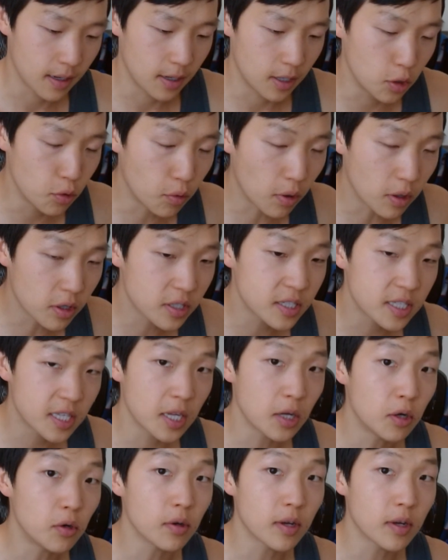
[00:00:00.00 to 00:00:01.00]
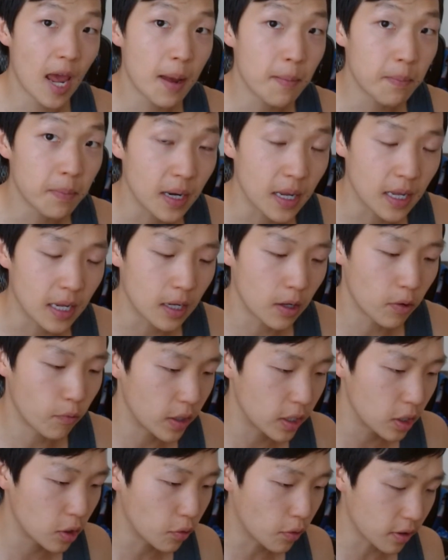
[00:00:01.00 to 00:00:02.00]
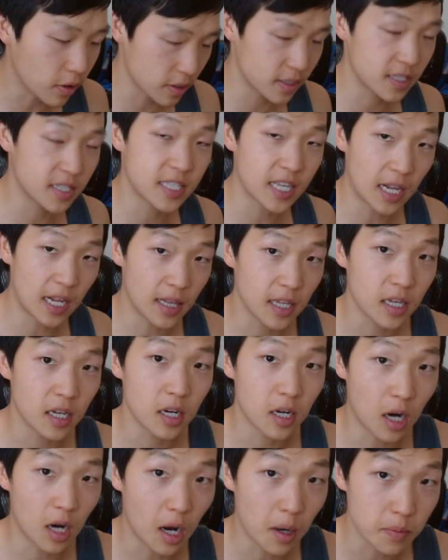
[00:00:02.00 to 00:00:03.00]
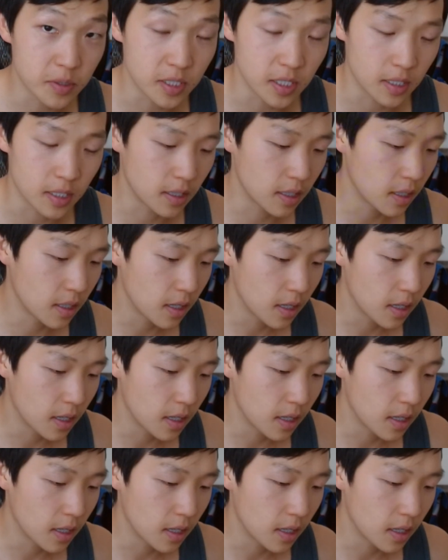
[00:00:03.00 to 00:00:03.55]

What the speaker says: You are still gambling when you are selling an option.